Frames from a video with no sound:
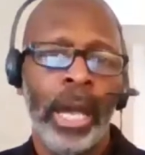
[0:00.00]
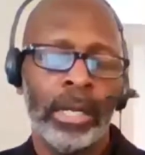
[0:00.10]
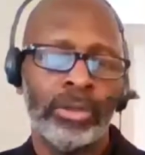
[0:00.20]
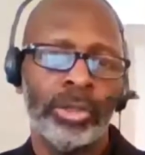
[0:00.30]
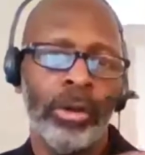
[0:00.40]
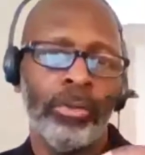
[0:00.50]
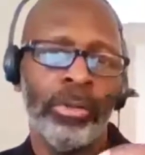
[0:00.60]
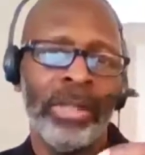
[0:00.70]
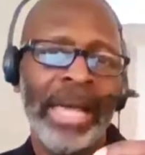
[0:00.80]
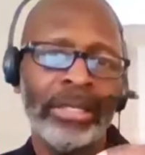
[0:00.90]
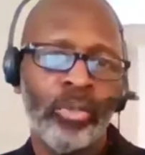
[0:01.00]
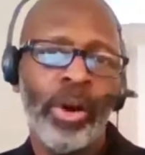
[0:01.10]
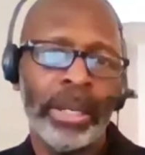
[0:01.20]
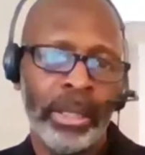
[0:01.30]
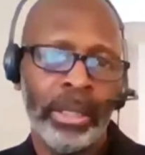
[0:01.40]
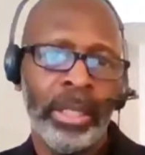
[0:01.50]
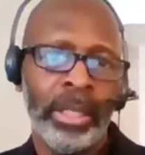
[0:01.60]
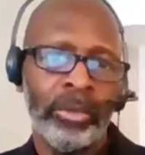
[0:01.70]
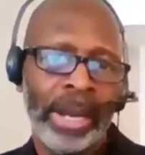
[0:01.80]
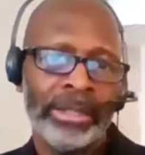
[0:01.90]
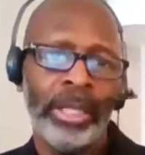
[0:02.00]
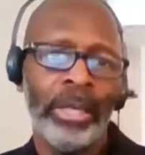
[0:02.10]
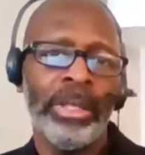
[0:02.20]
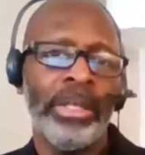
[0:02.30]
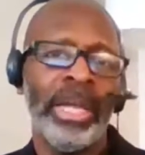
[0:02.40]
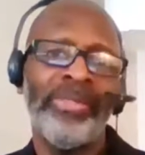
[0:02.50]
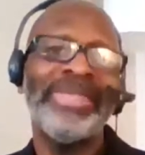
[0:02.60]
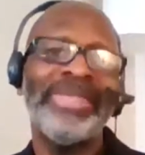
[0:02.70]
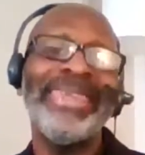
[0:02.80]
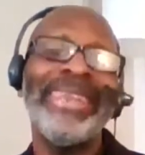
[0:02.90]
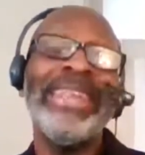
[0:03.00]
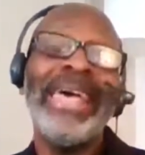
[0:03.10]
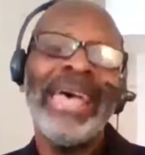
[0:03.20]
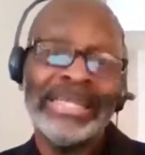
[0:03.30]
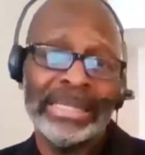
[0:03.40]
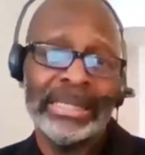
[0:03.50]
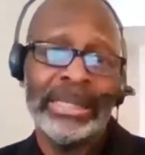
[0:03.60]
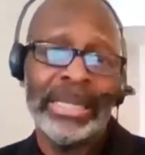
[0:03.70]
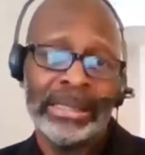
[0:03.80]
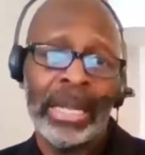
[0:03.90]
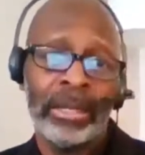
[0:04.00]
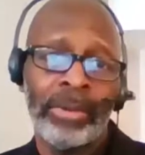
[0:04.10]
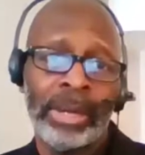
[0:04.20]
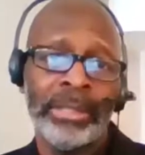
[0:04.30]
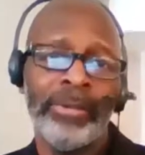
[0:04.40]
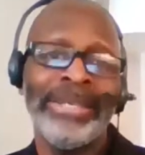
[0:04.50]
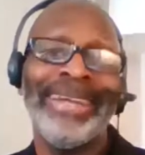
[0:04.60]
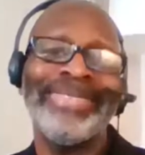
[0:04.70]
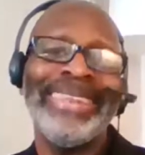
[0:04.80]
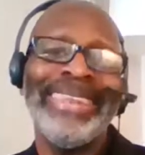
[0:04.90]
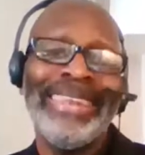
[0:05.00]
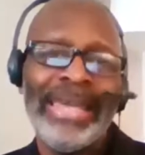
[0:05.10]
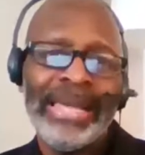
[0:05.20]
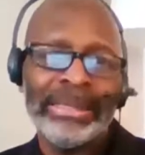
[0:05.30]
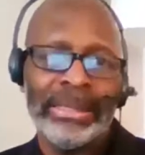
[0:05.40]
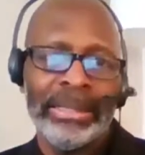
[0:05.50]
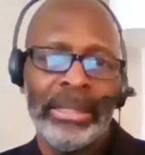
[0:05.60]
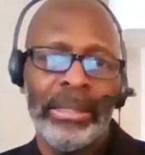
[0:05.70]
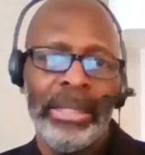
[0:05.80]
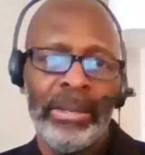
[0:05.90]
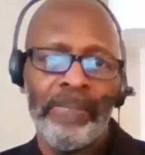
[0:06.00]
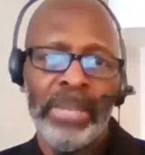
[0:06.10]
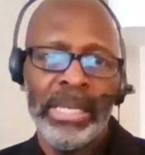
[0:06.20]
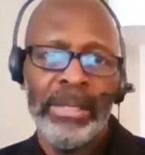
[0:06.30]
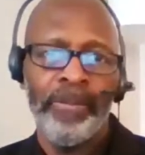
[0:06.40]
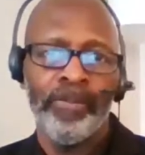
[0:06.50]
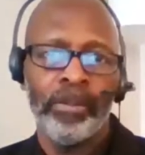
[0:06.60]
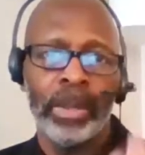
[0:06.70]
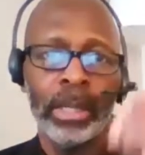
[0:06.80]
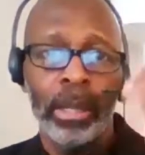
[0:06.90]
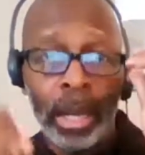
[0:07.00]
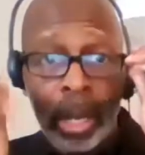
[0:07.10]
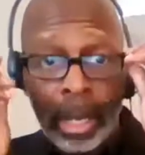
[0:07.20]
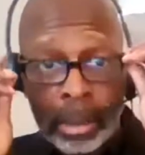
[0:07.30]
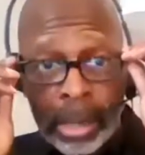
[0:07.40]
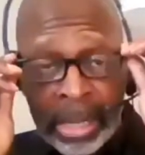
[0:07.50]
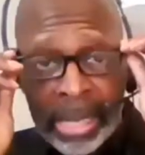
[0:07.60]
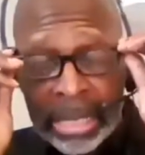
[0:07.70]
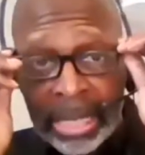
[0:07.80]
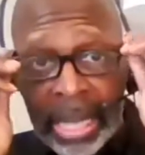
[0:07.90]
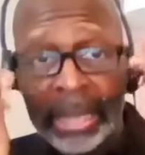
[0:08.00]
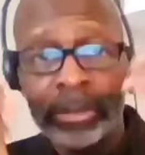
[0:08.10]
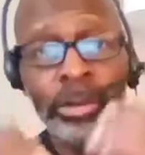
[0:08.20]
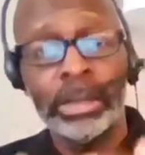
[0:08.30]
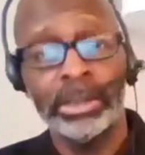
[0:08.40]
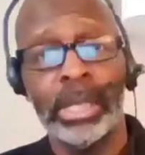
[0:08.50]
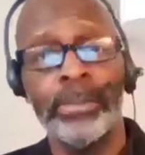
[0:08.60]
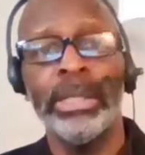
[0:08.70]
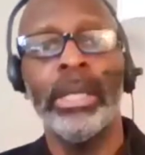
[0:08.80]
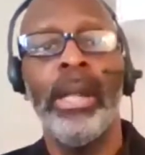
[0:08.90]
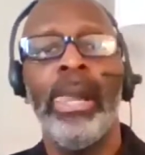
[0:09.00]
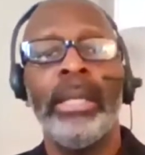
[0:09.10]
So that's one of the criteria. Nothing less. That's our criteria. Nothing less than a B in that class or the subject.